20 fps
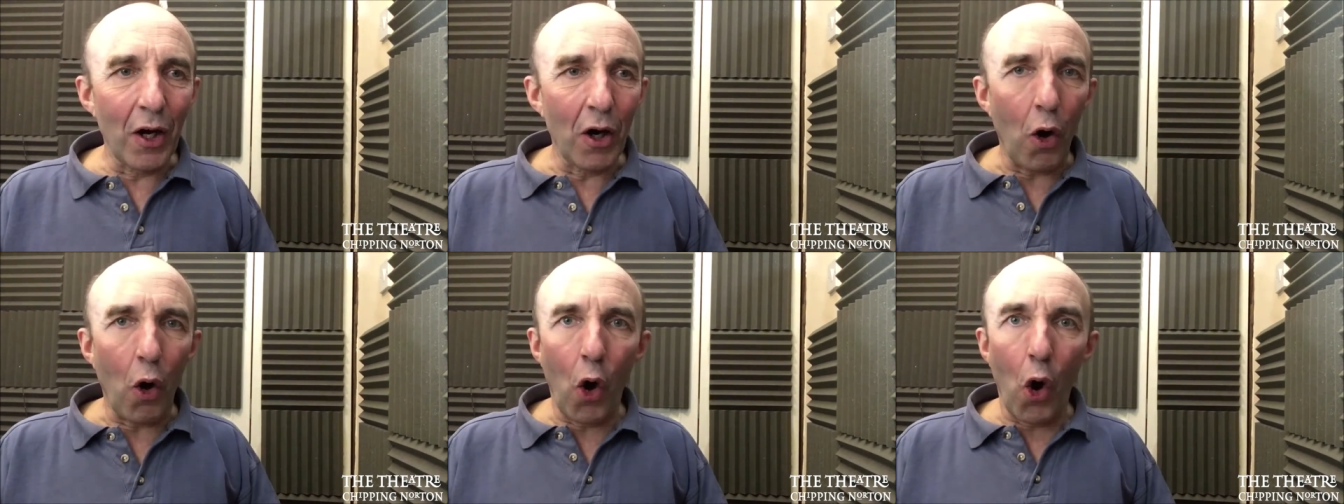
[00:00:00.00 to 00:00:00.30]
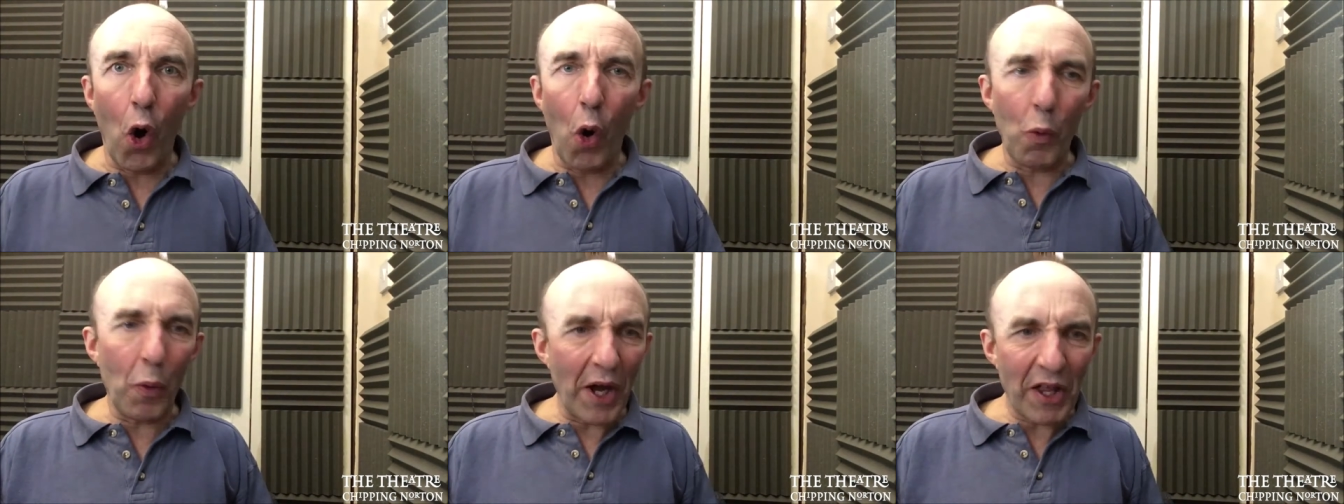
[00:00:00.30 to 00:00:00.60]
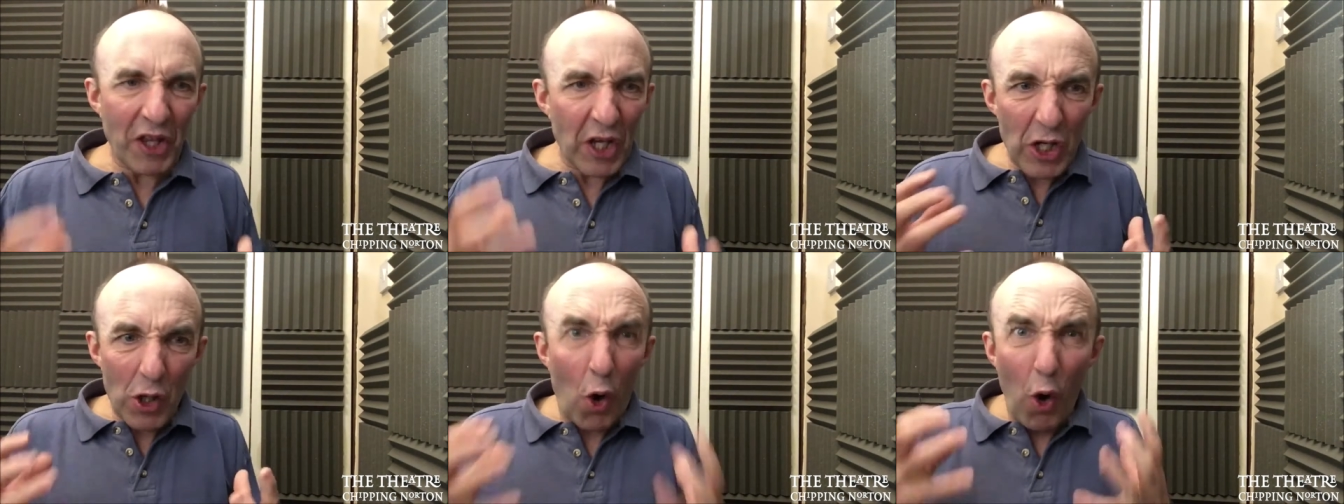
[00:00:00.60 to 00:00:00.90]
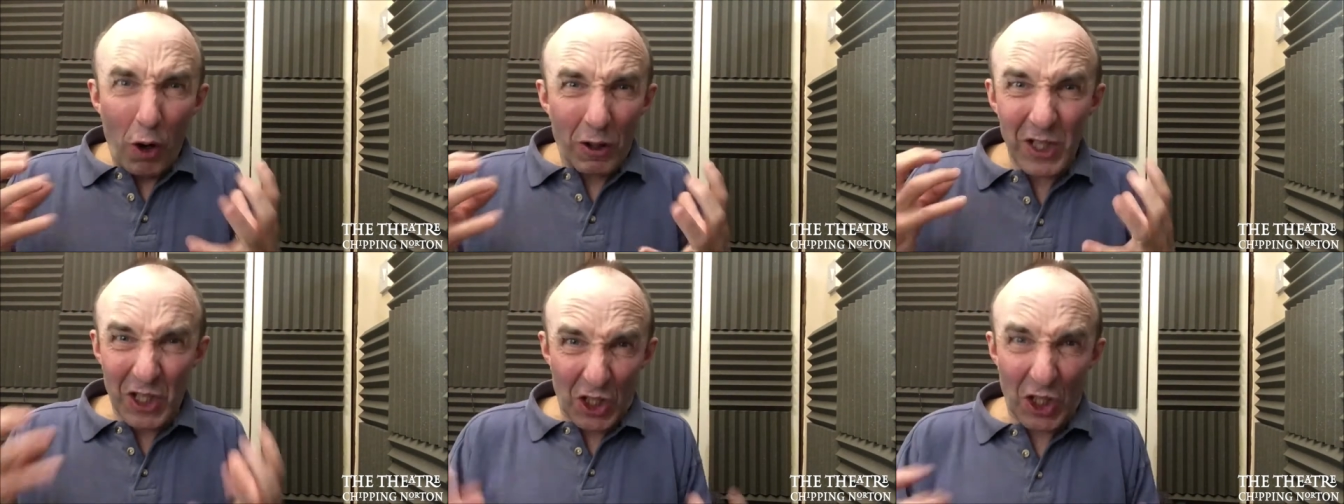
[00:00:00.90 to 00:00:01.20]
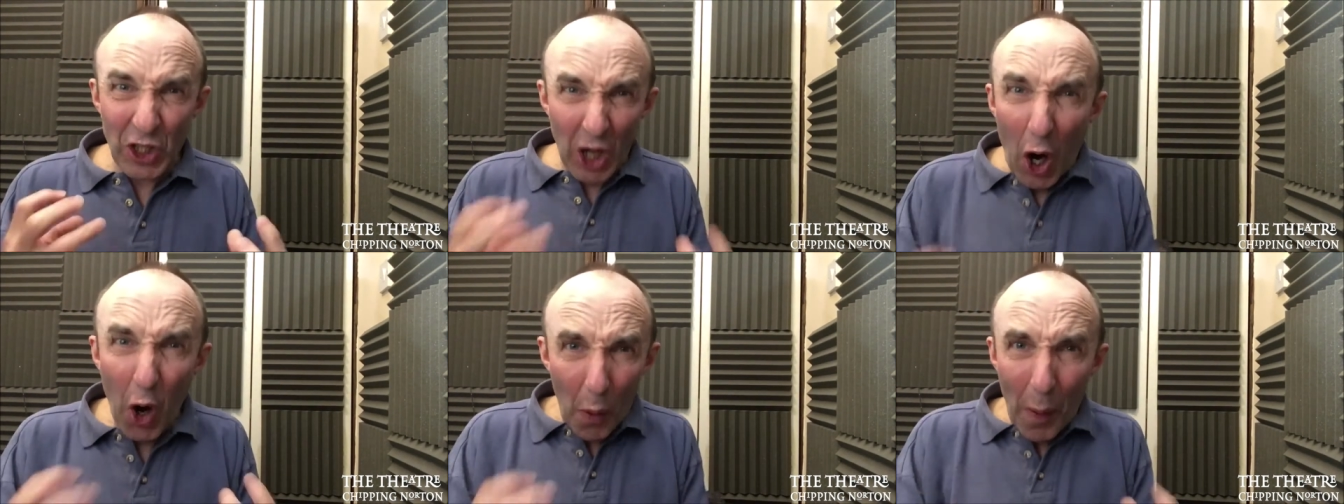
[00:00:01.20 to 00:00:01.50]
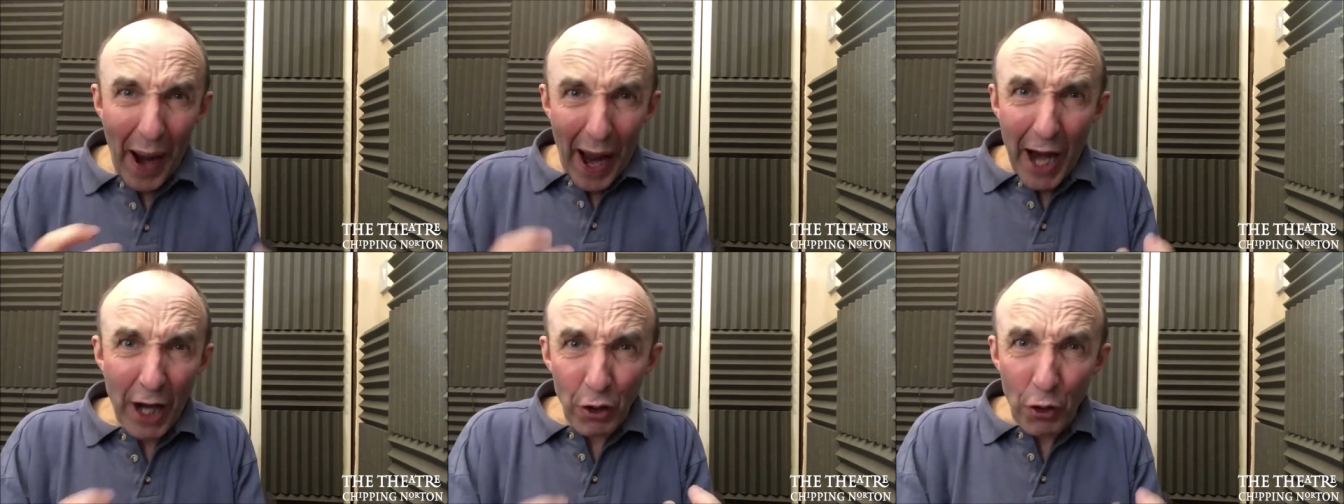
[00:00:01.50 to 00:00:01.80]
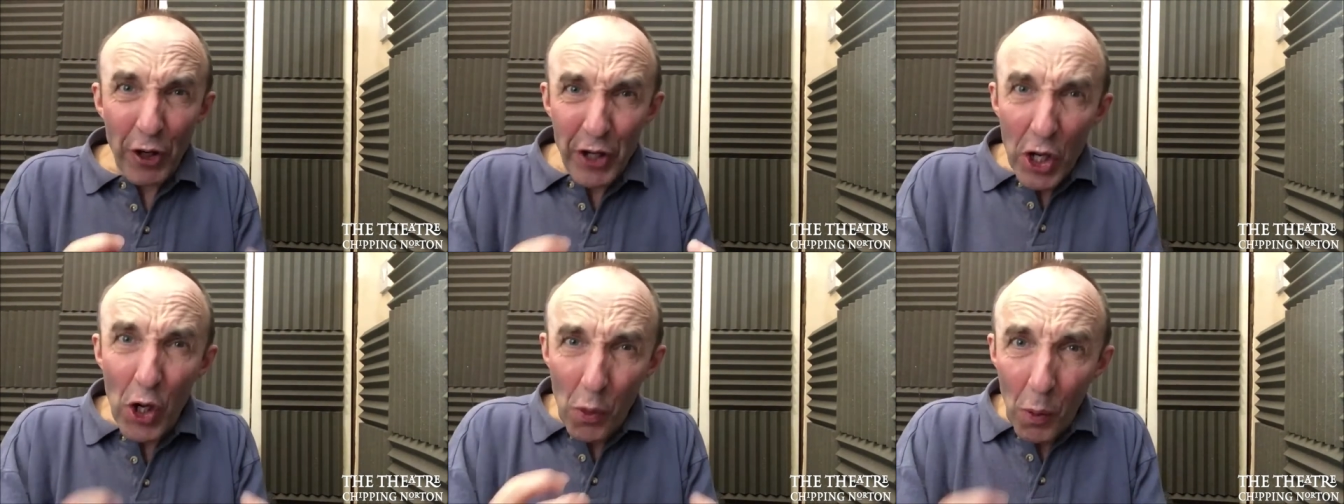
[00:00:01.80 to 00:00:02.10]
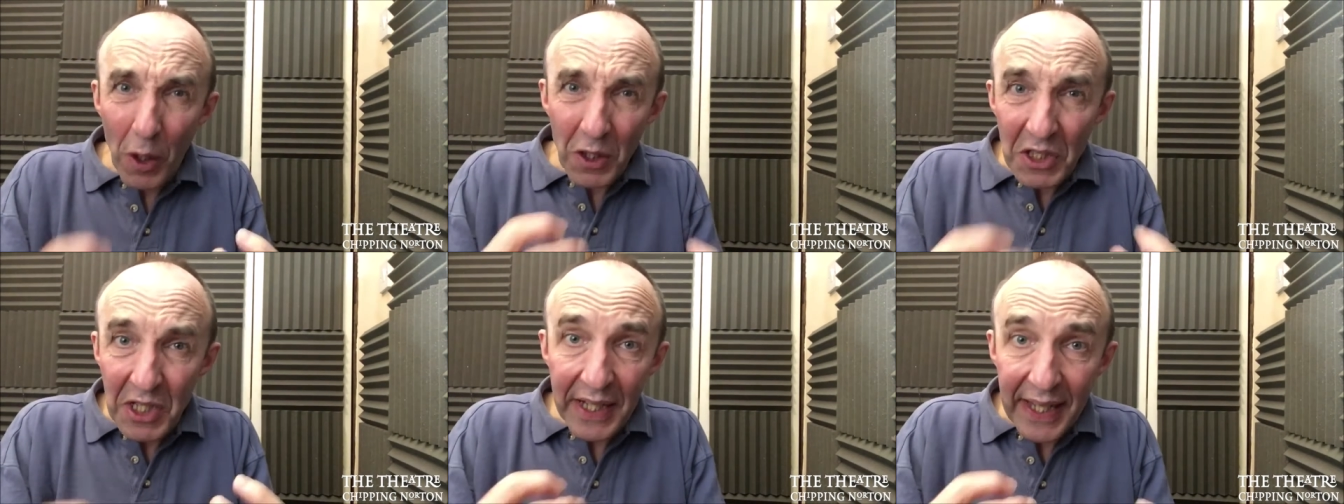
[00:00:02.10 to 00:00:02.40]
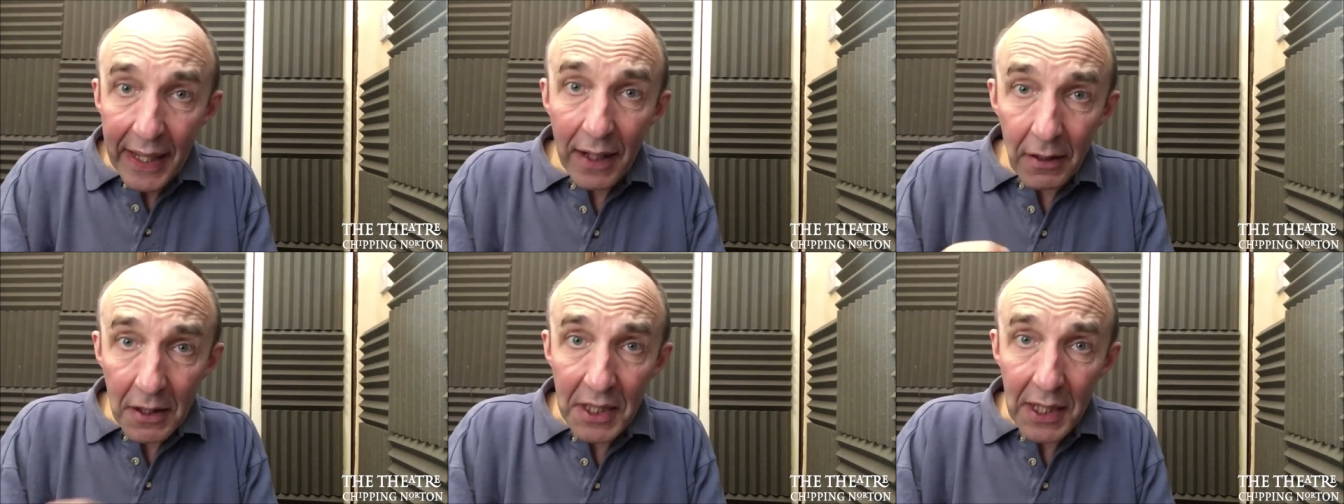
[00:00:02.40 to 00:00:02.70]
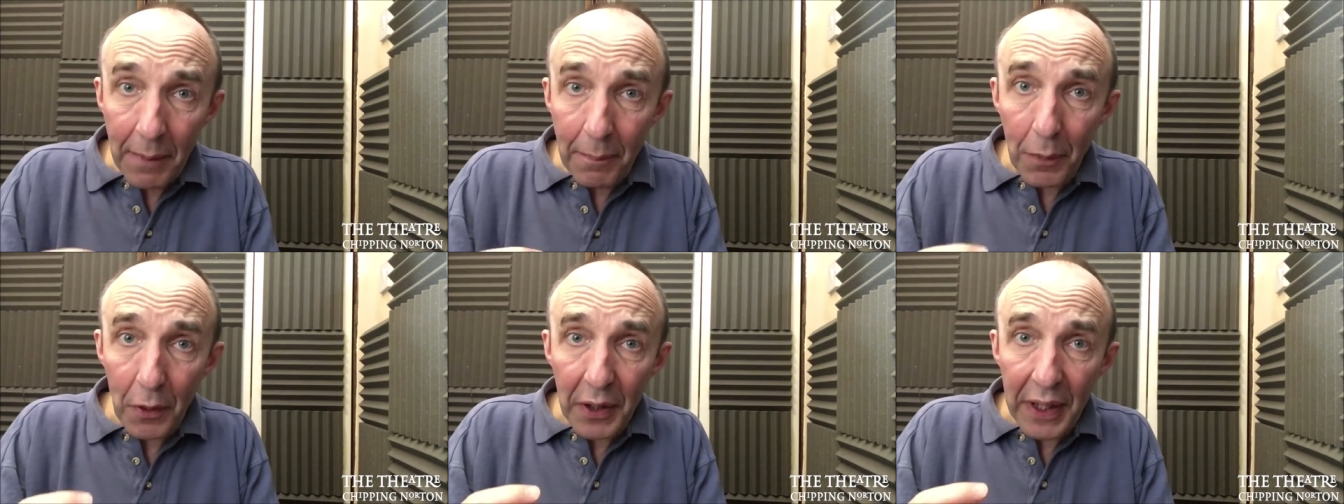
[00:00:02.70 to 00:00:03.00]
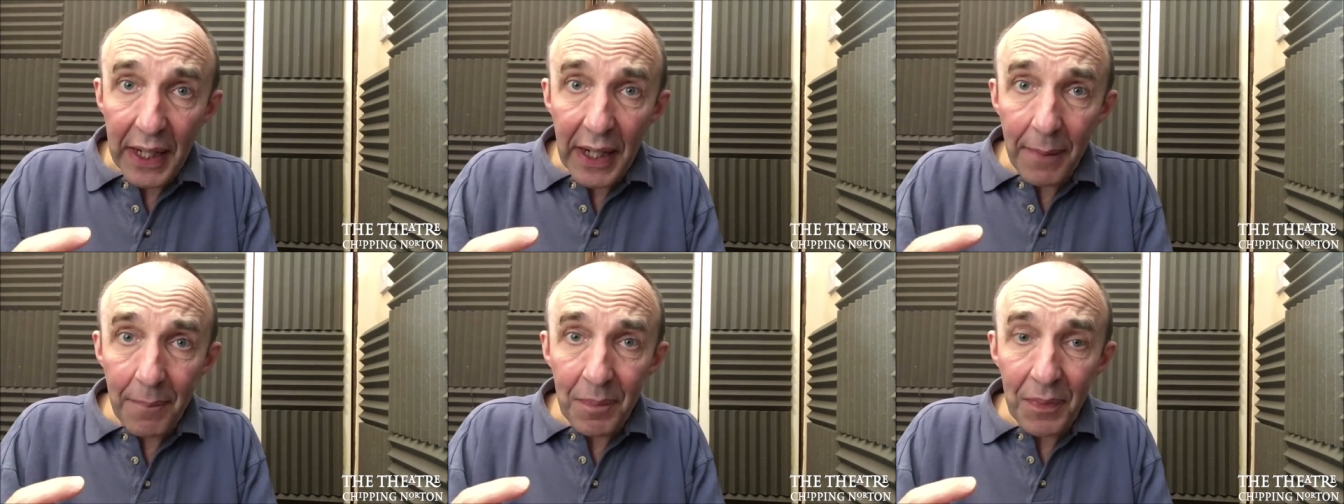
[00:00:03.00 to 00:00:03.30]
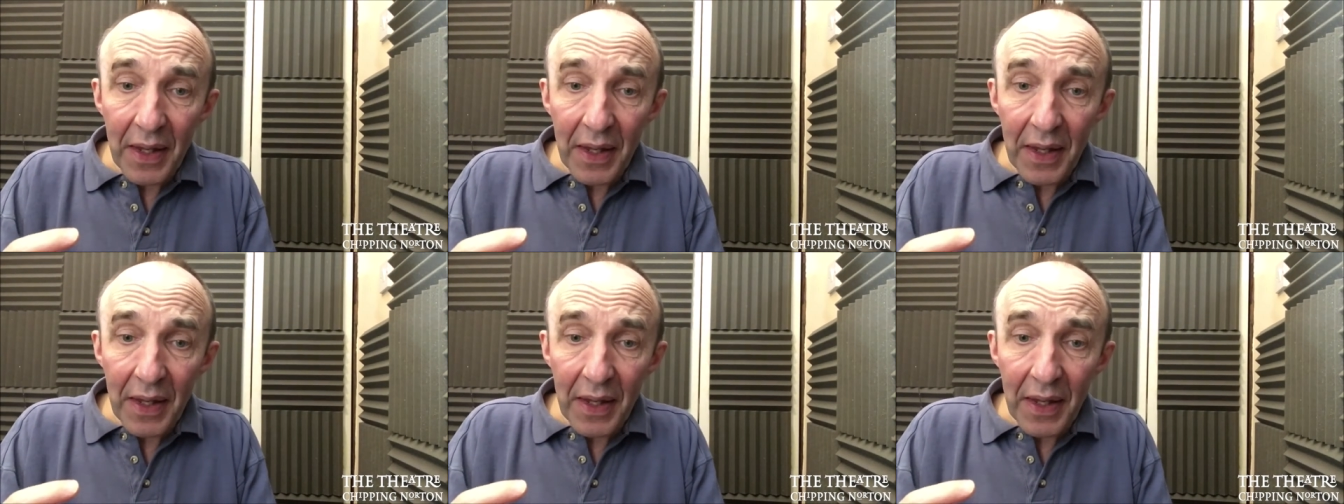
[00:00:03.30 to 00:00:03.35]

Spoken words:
or whether you're so angry you want to kill somebody,